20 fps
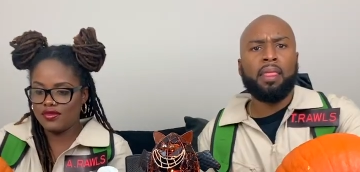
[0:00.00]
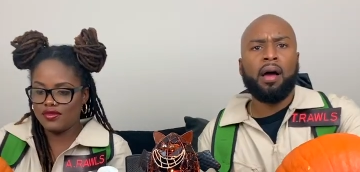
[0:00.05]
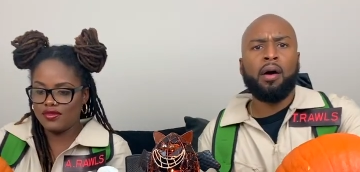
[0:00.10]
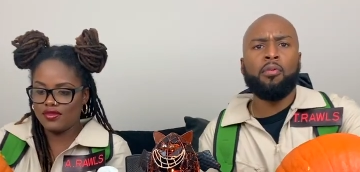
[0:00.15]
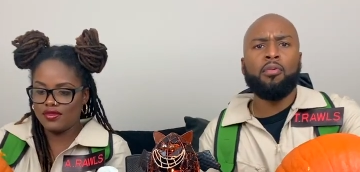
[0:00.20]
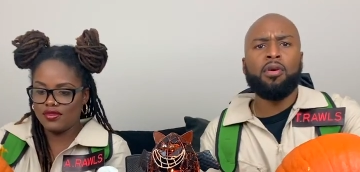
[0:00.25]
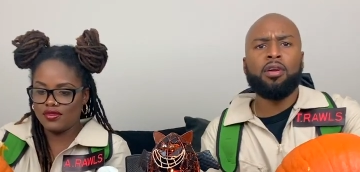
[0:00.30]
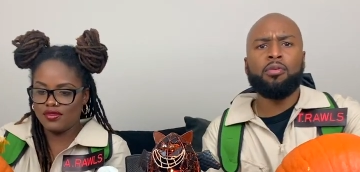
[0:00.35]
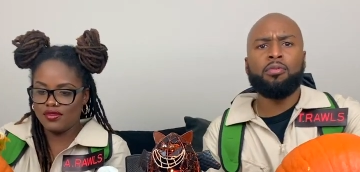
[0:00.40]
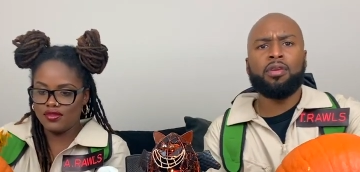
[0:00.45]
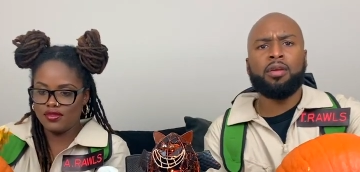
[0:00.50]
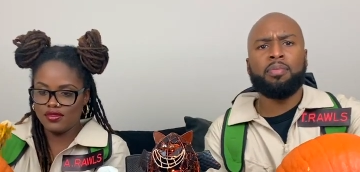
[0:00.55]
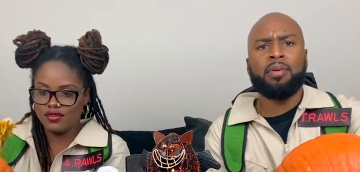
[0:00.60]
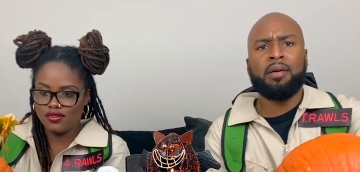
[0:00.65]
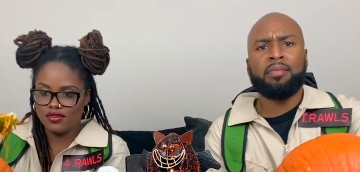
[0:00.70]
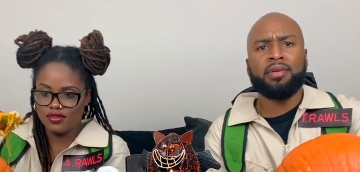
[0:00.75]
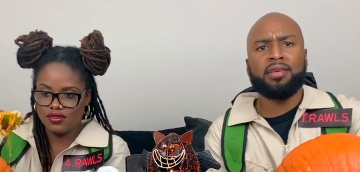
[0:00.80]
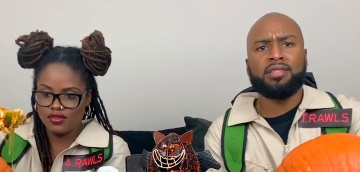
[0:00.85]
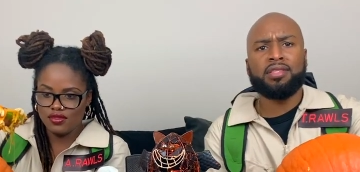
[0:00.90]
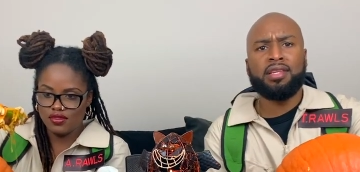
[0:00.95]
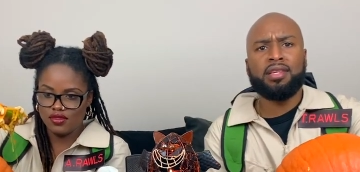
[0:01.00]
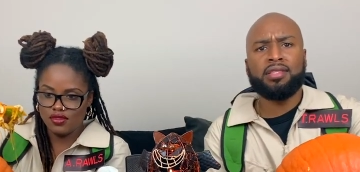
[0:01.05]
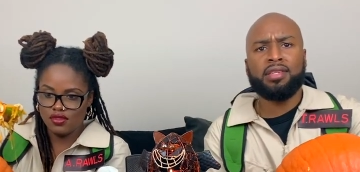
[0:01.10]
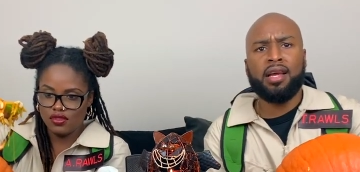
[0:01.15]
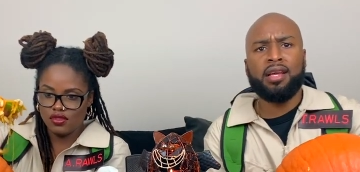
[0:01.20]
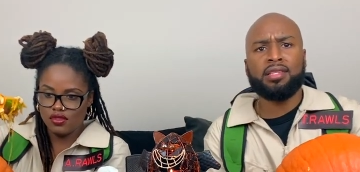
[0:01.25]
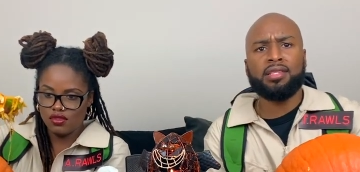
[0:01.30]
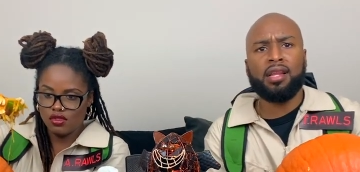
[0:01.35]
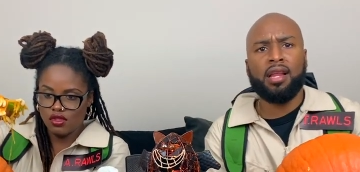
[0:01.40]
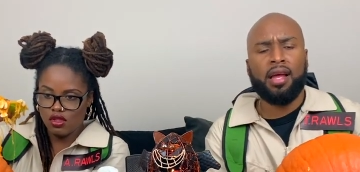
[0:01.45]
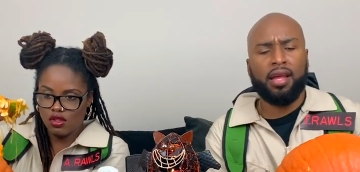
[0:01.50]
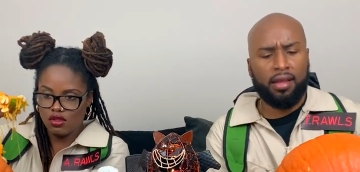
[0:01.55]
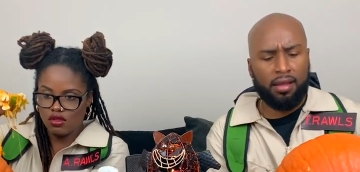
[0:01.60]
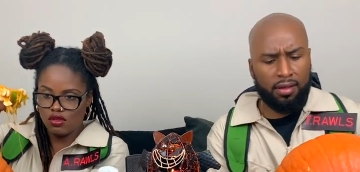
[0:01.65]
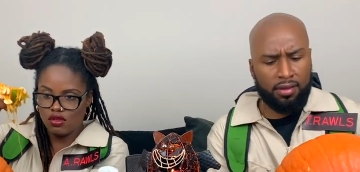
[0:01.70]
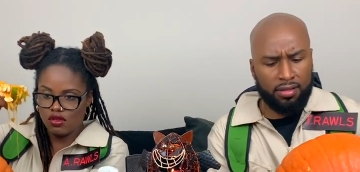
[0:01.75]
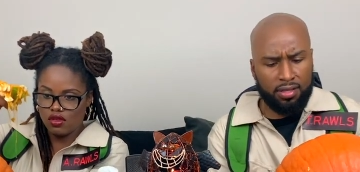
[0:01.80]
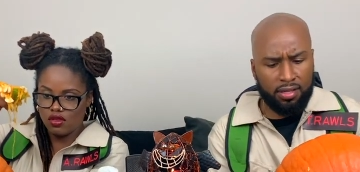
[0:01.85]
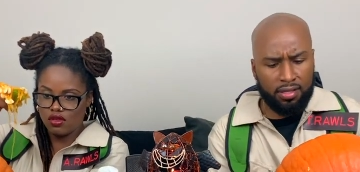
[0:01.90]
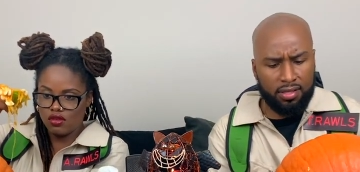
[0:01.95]
Speaker 1: I wonder what a pumpkin seed tastes like
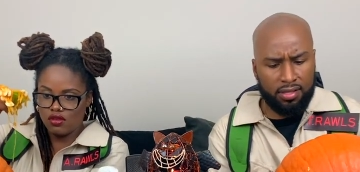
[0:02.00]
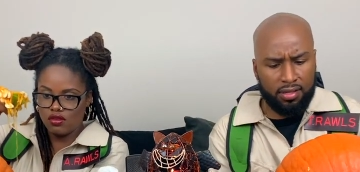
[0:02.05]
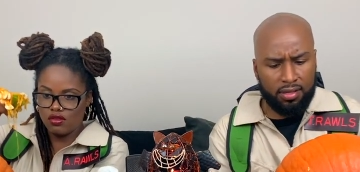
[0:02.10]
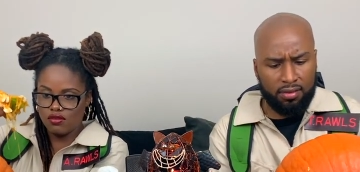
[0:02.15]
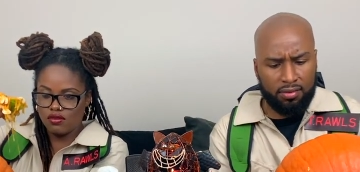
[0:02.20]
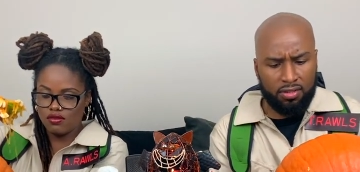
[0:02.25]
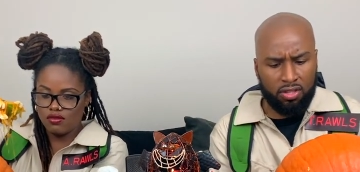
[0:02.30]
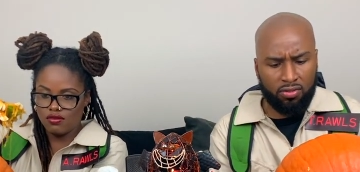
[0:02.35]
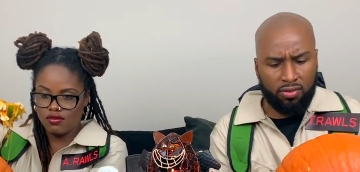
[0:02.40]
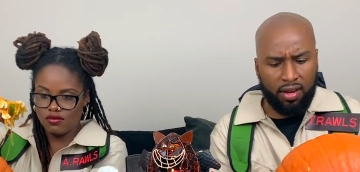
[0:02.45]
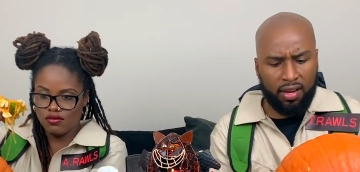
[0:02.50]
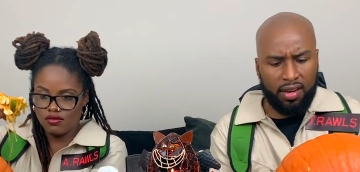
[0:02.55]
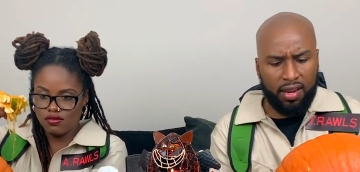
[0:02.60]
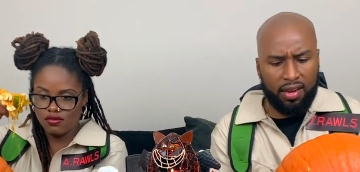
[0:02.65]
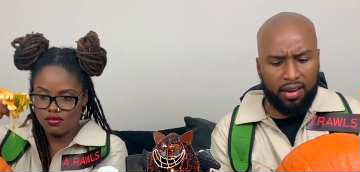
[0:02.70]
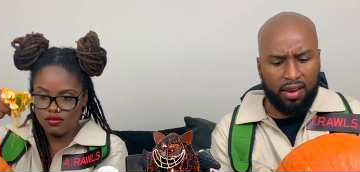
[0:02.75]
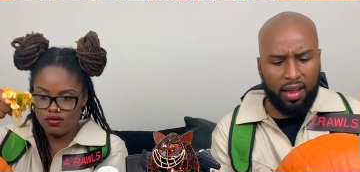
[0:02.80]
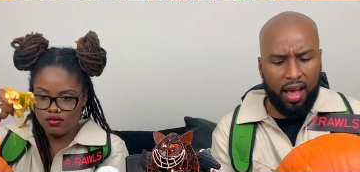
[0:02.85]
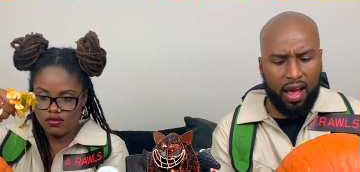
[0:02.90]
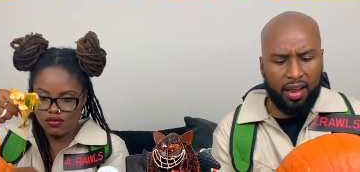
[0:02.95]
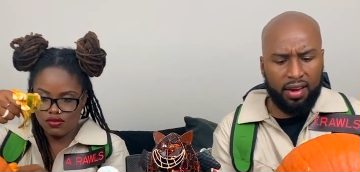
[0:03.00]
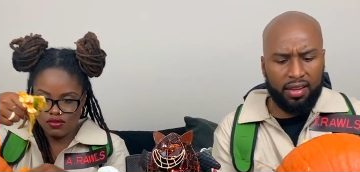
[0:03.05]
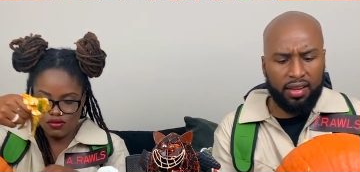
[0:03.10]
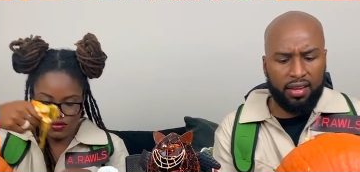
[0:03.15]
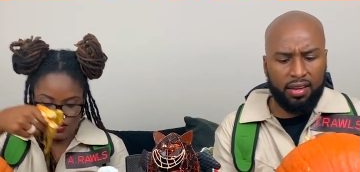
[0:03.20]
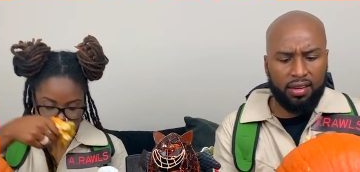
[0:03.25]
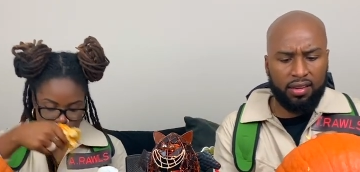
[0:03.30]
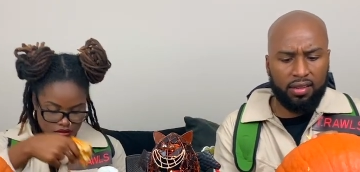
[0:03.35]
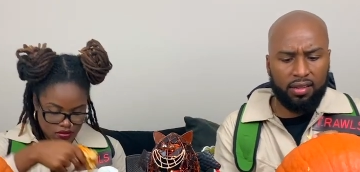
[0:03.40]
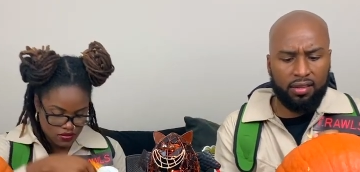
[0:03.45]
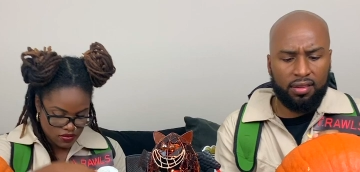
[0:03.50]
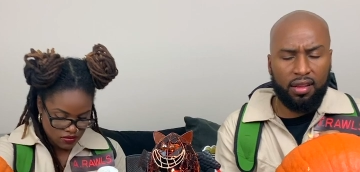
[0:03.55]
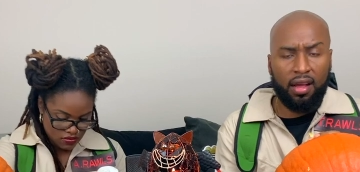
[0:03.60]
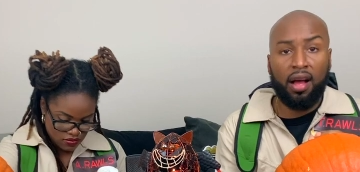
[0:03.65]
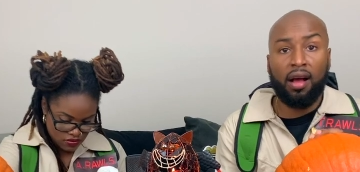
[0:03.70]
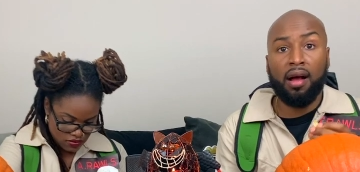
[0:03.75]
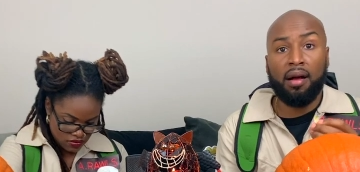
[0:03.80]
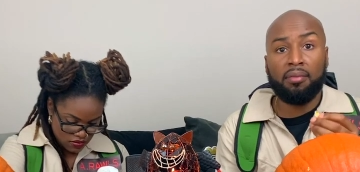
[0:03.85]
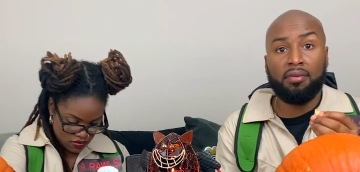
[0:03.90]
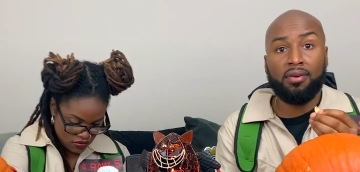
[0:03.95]
just straight out of here.
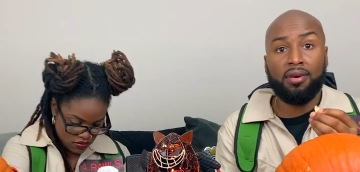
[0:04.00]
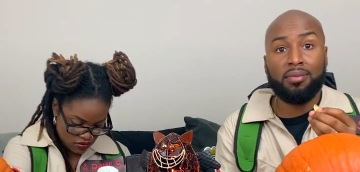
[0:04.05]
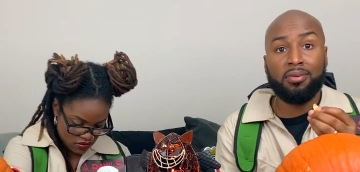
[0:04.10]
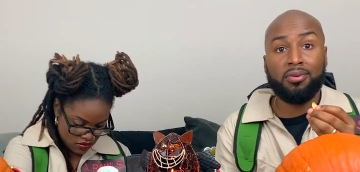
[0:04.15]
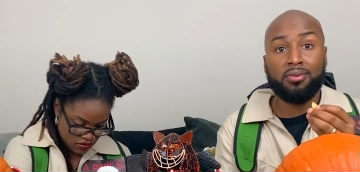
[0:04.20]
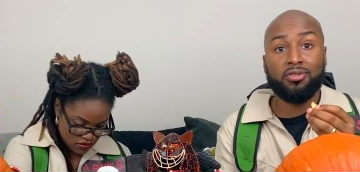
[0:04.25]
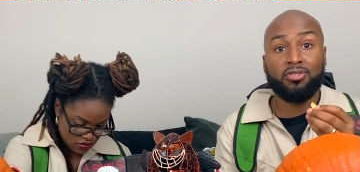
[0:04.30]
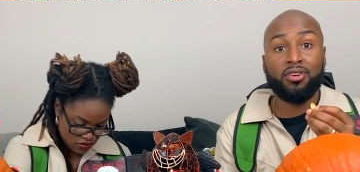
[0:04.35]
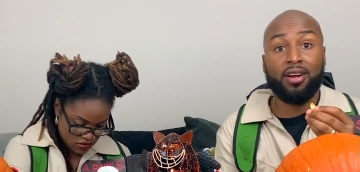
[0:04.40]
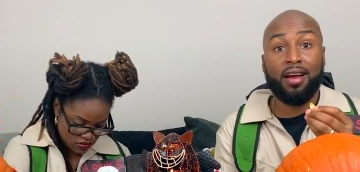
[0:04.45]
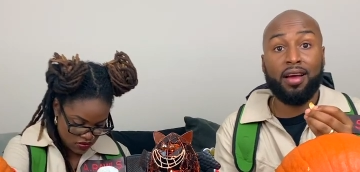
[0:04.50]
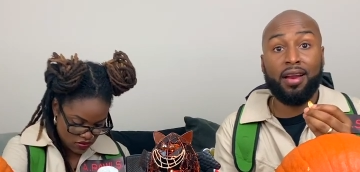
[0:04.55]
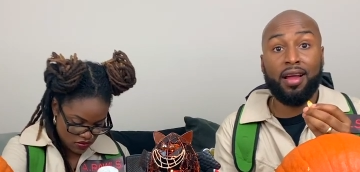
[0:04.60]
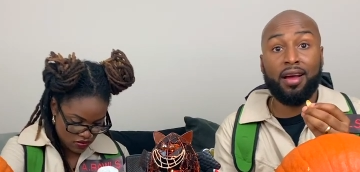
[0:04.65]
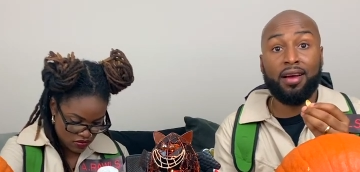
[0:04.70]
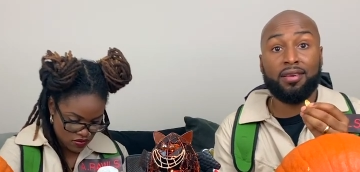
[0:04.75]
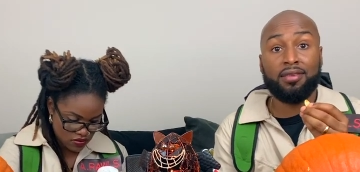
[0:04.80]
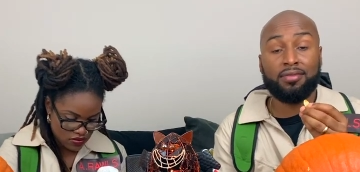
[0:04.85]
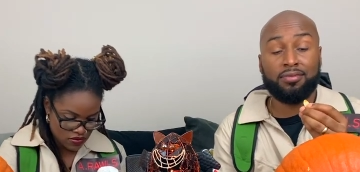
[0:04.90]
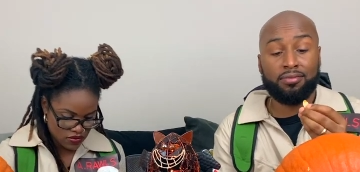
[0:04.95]
I'm gonna try it out.